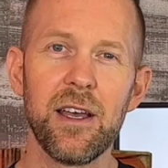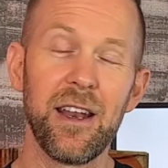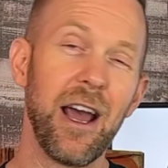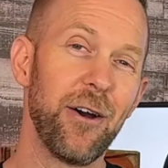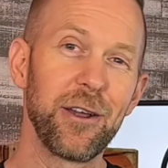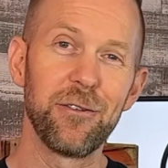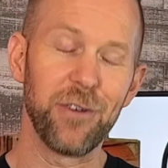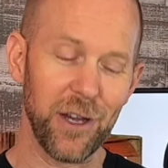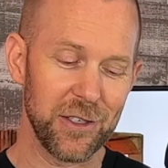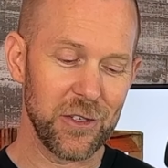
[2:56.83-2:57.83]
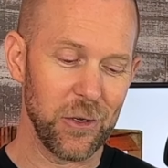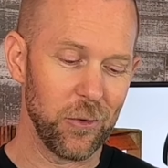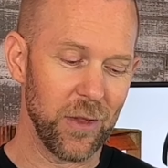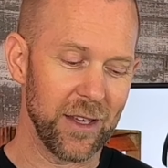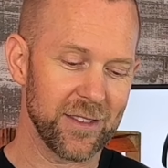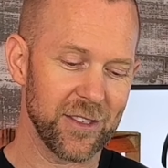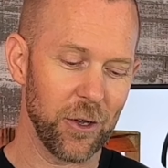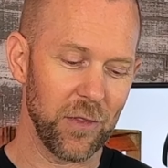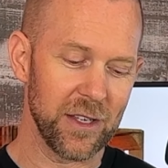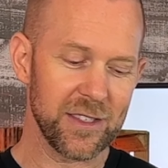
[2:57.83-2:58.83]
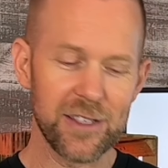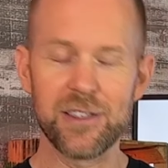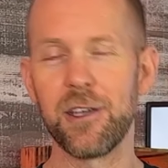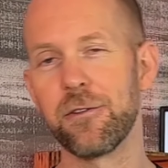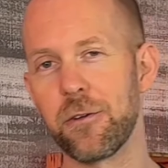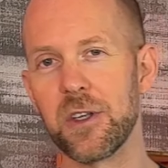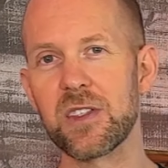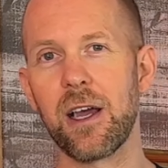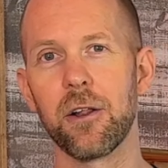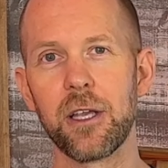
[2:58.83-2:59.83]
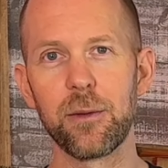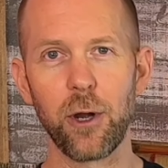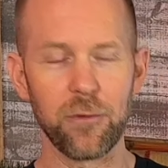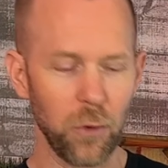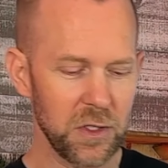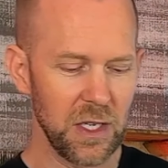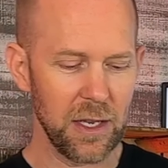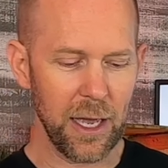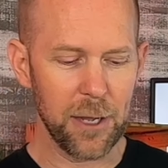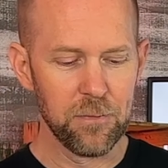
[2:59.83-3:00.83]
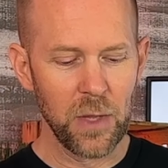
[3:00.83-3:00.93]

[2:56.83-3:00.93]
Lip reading: and how I can fine tune this. So this is the Freestyle Libre 14-day.